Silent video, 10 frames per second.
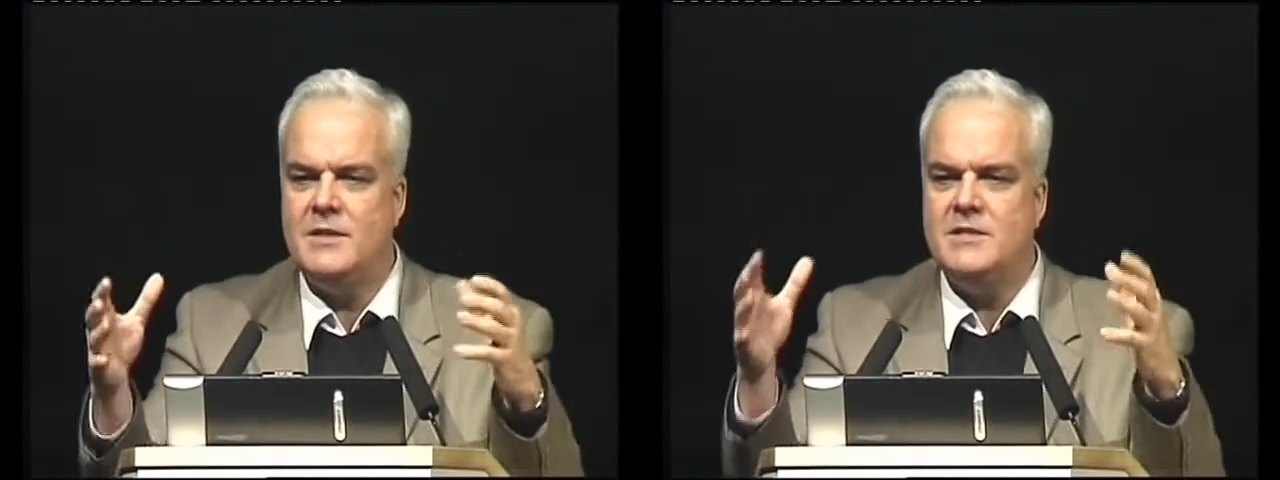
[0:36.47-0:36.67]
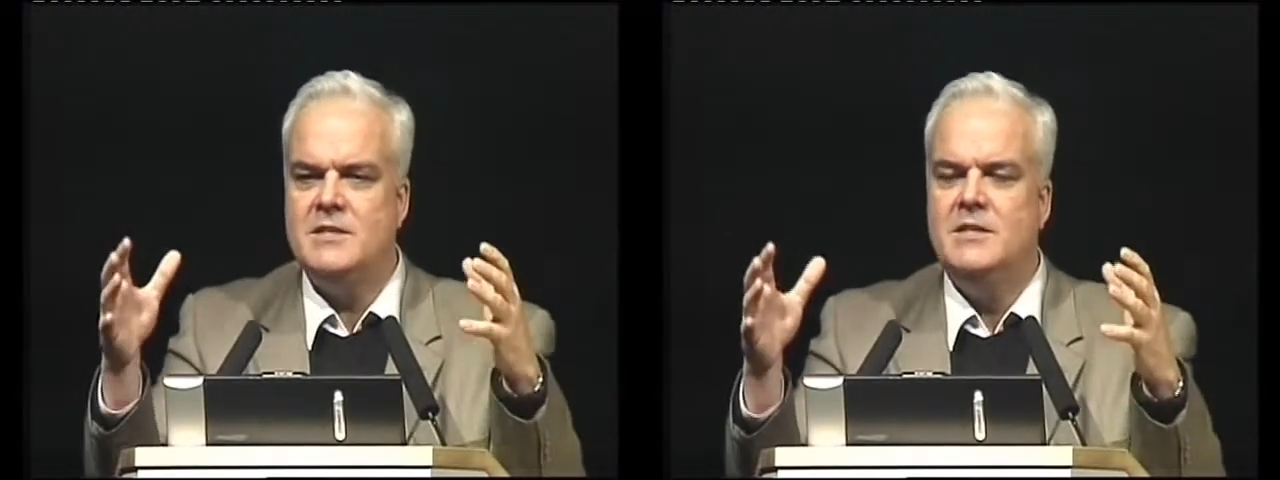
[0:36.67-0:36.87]

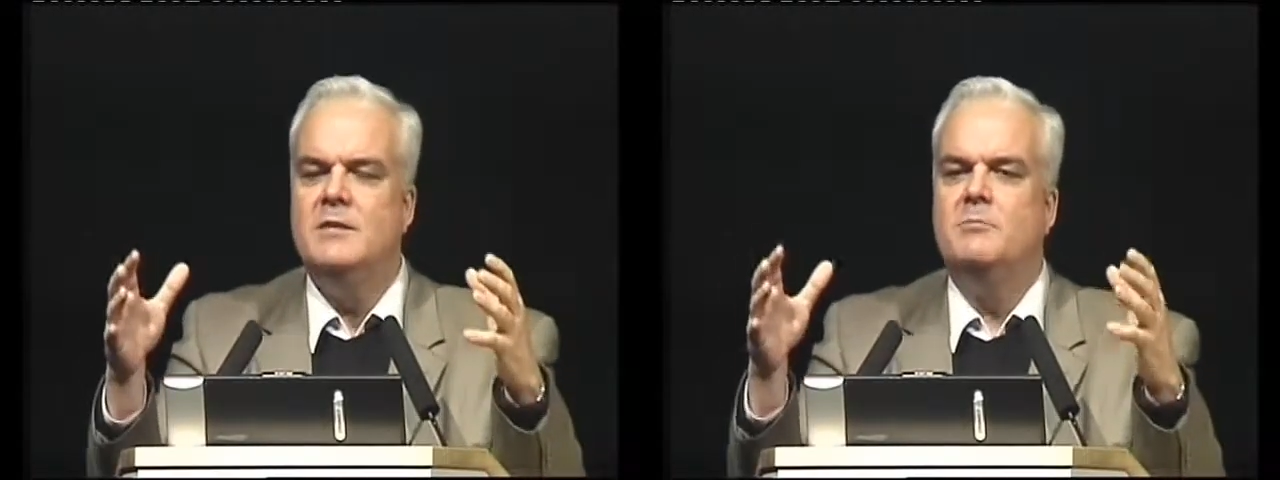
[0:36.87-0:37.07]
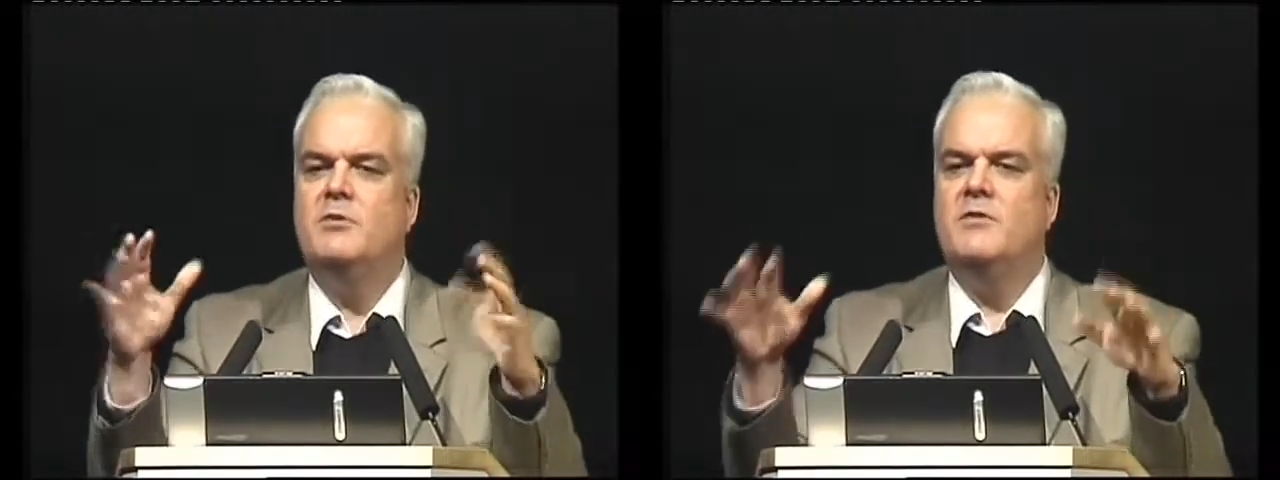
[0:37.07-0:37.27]
is
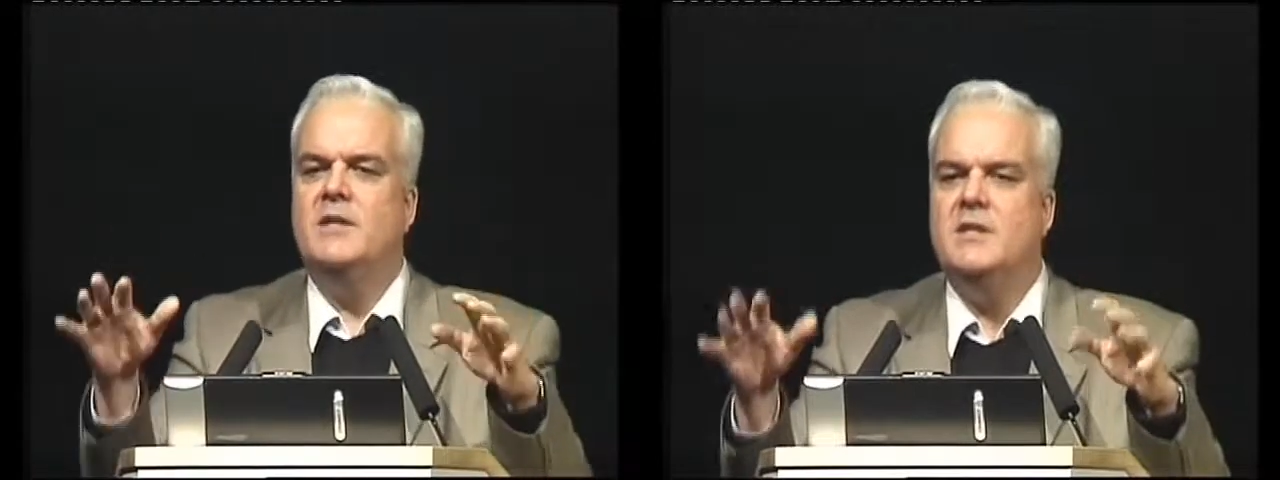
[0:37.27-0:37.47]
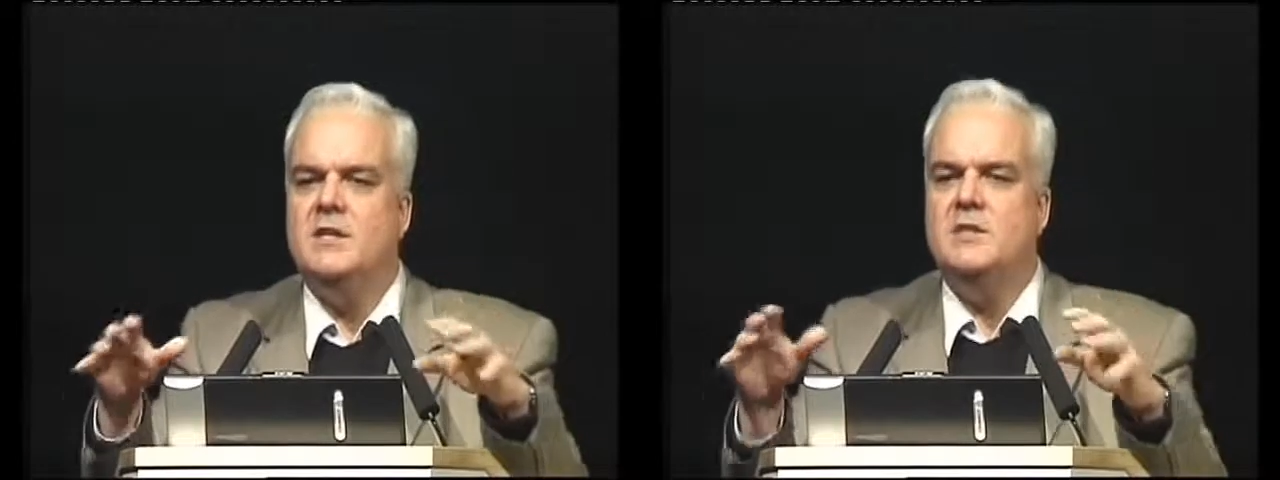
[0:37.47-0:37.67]

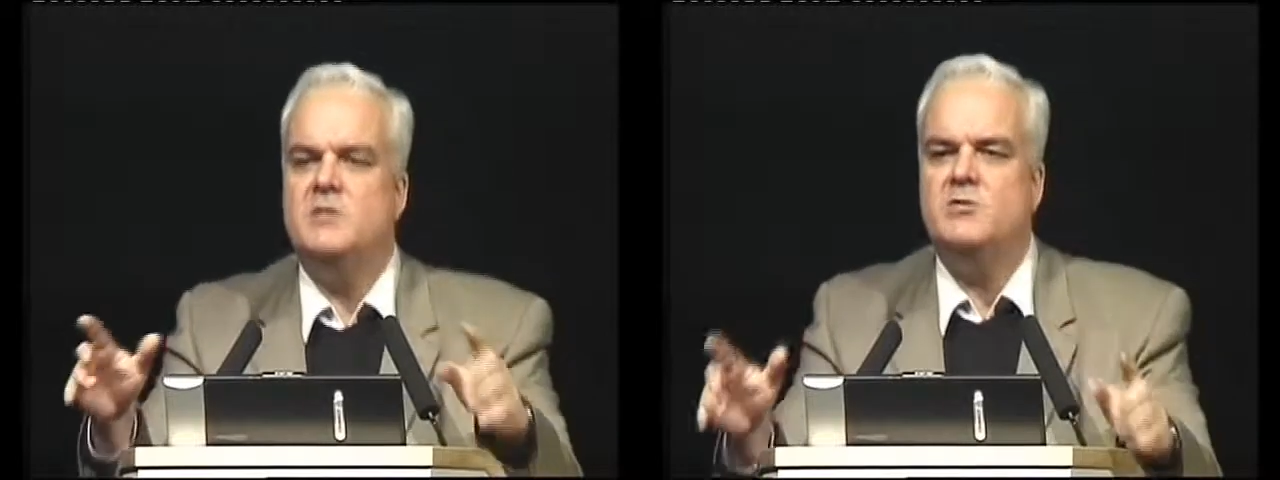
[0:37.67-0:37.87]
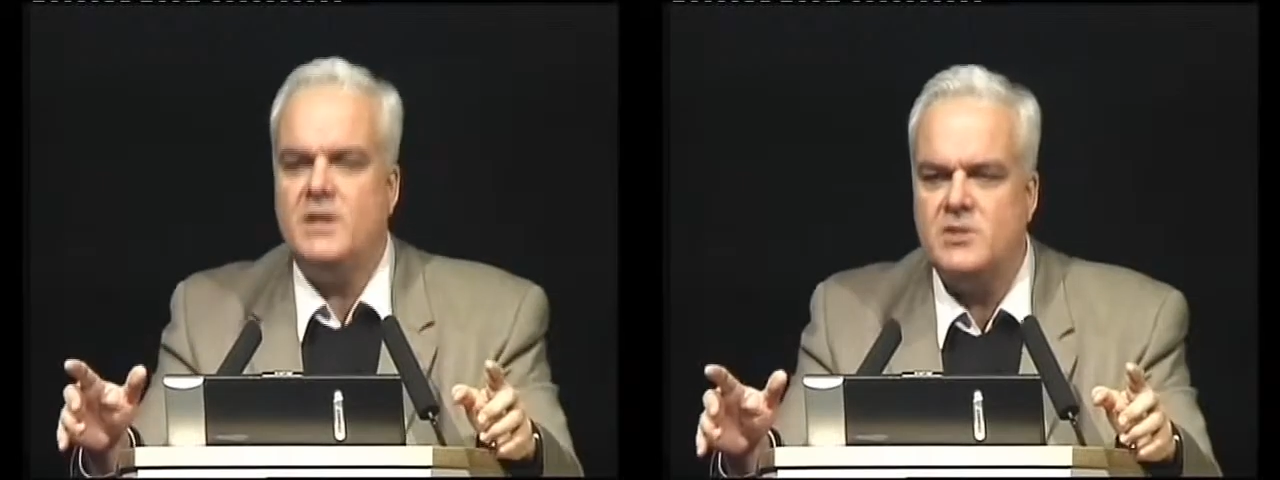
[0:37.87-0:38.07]
preventing the
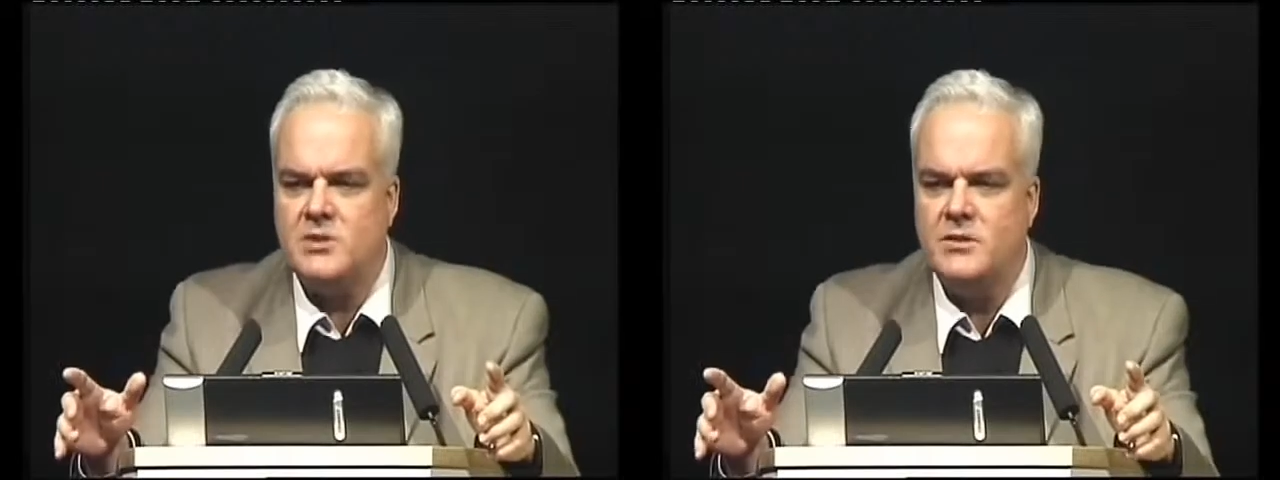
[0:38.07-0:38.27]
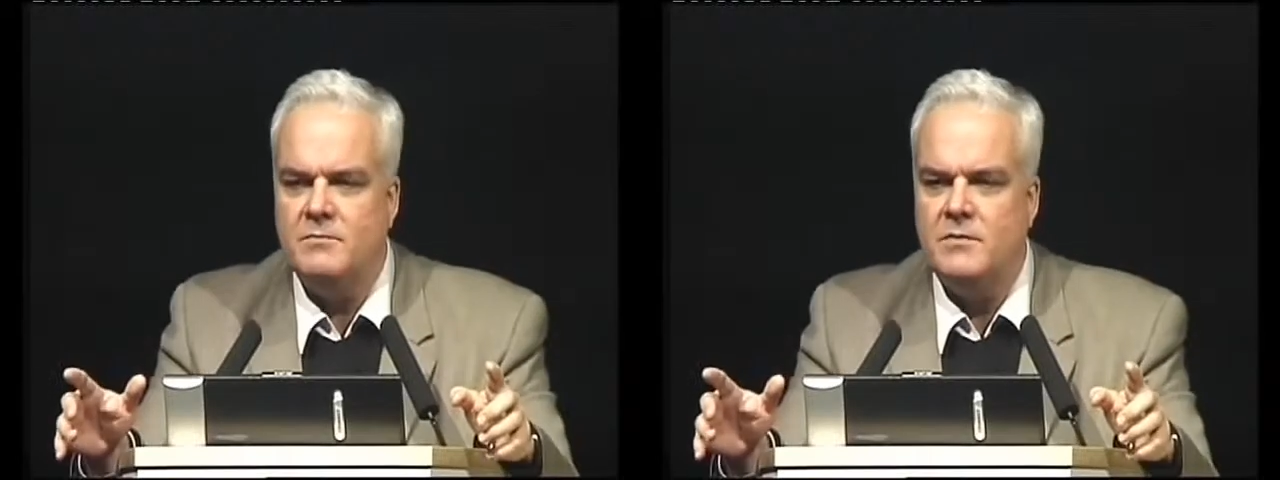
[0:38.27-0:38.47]
destruction